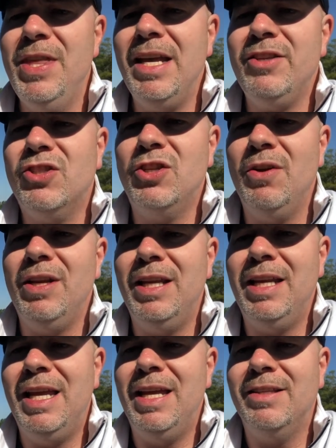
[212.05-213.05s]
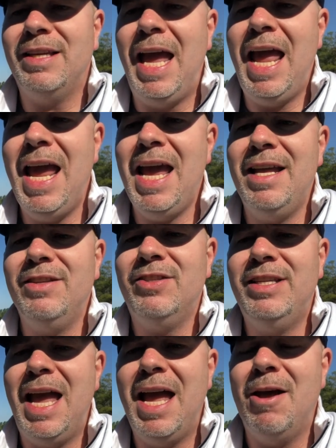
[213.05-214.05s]
This student is a
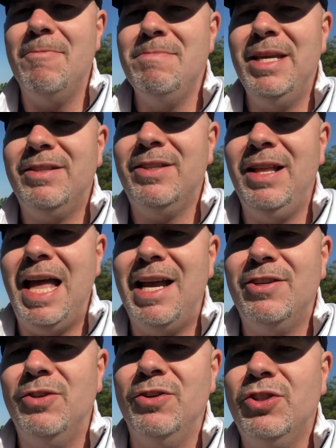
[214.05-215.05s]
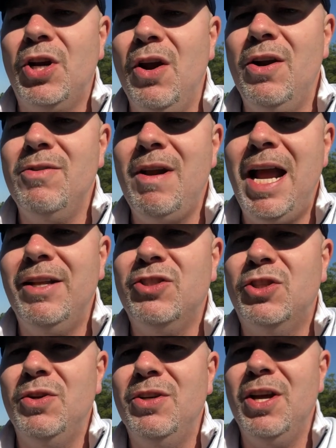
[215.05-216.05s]
hands down Miss Glassner's Turnaround
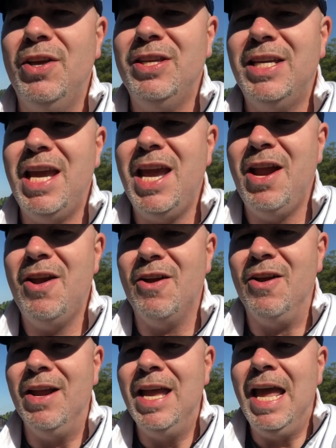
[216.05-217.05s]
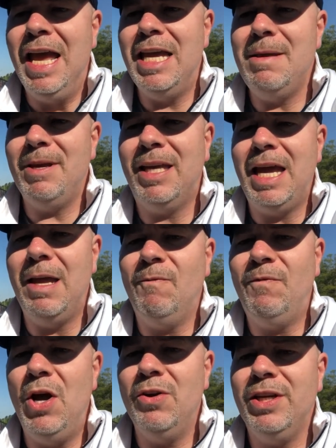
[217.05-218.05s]
Student of the Year. He
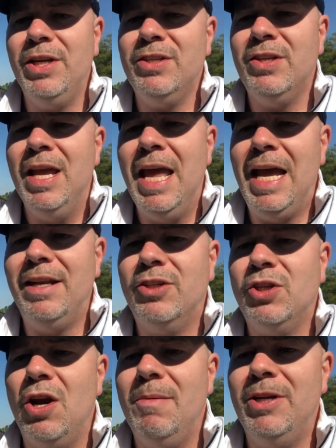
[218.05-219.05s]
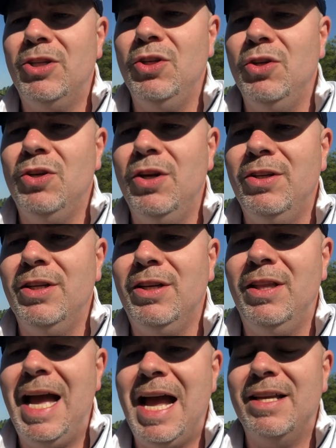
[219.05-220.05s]
became focused and determined to do good in the
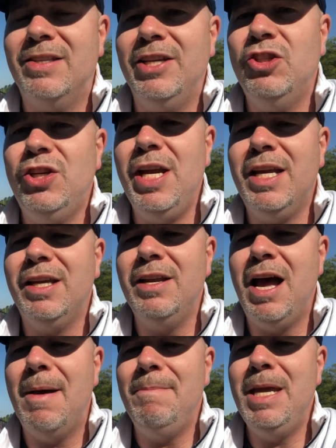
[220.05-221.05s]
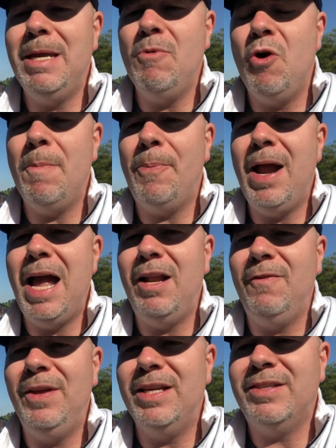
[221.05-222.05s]
class, and she could not be more
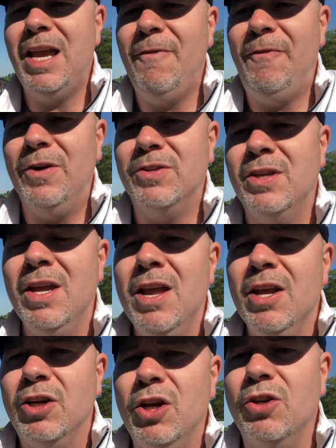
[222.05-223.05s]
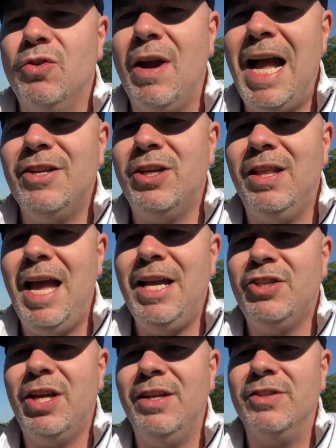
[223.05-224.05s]
proud of his efforts.
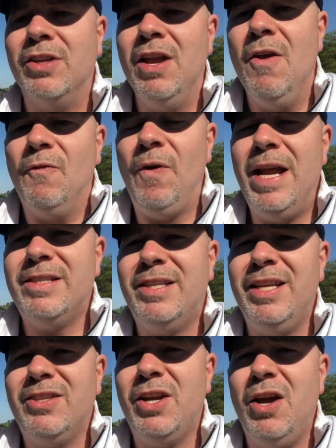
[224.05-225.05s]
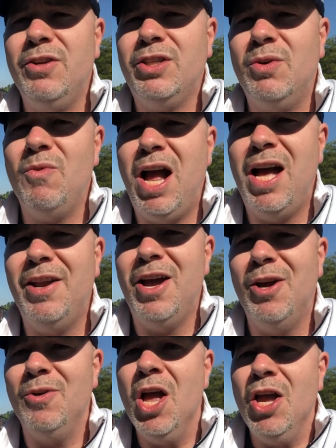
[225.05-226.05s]
Congratulations, Francisco
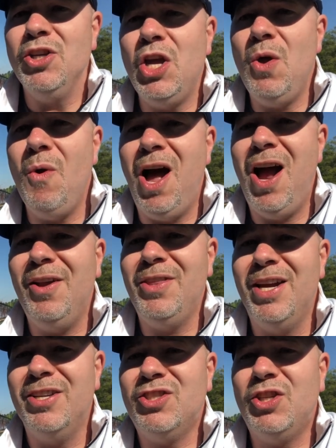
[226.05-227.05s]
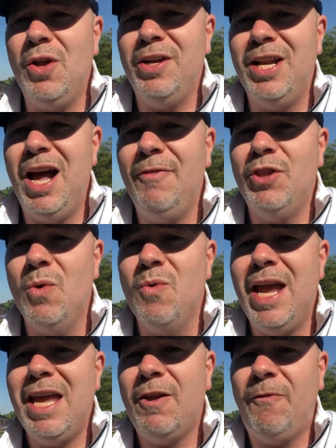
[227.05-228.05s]
Serrano. You are the Student of the
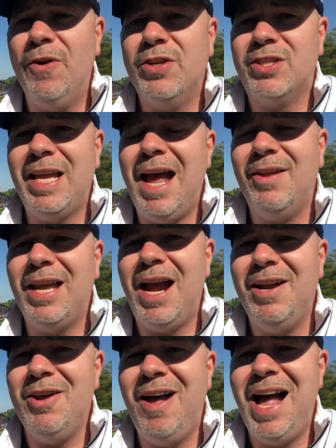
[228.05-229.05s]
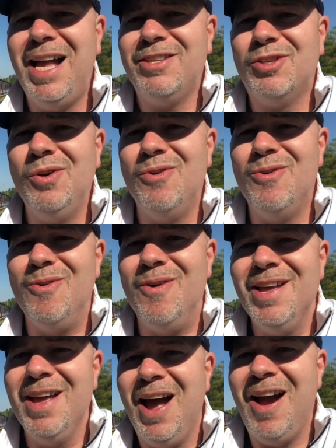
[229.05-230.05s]
Week for South Iredell High School.
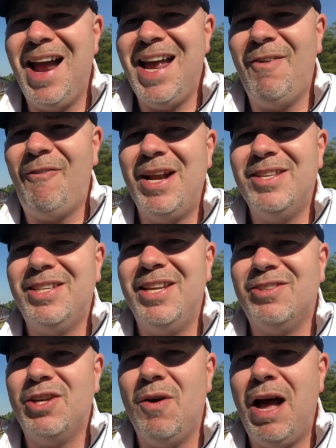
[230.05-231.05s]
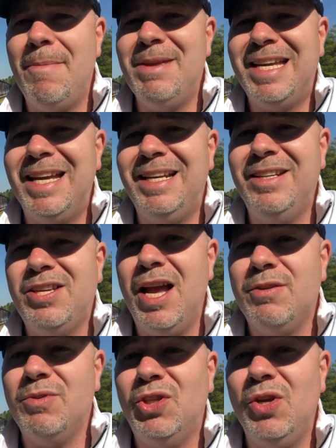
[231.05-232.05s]
All right, Francisco, I'll be getting in
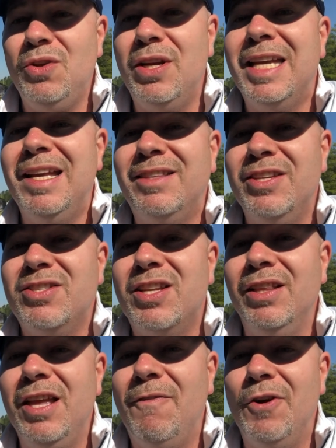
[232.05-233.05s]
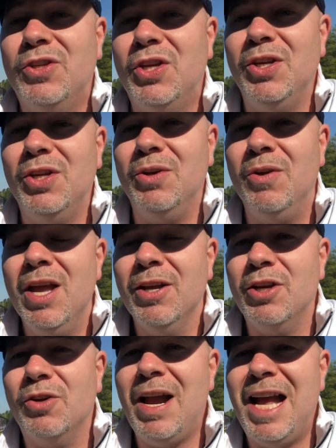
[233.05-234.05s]
touch with you to get this delivered to you.
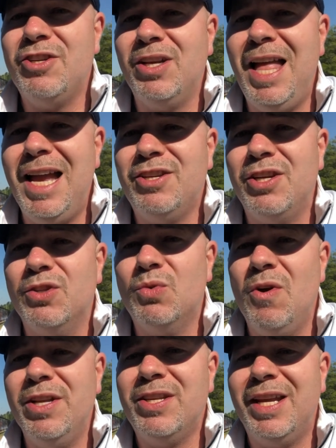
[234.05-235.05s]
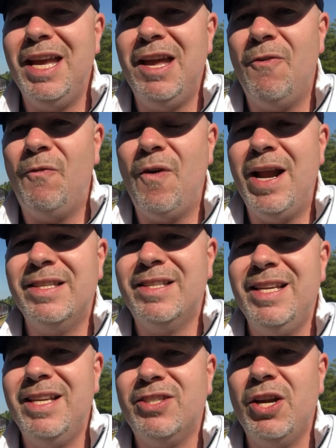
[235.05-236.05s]
Congratulations once again,
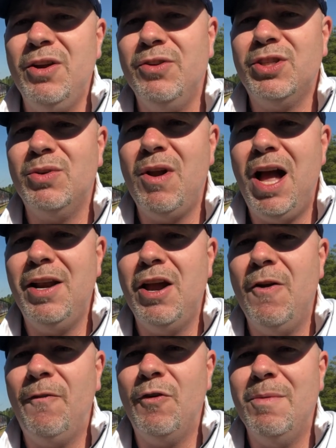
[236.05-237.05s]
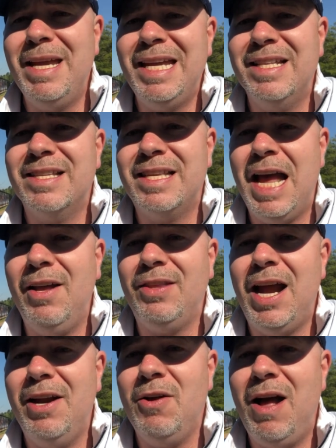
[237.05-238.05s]
Francisco Serrano, for being
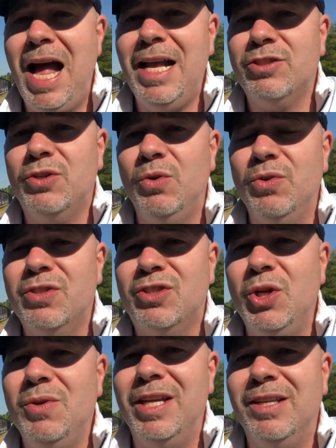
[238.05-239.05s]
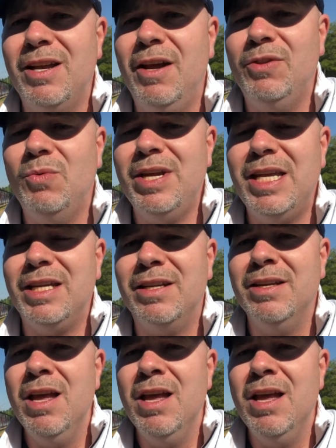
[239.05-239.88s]
South Iredell High School Student of the Week.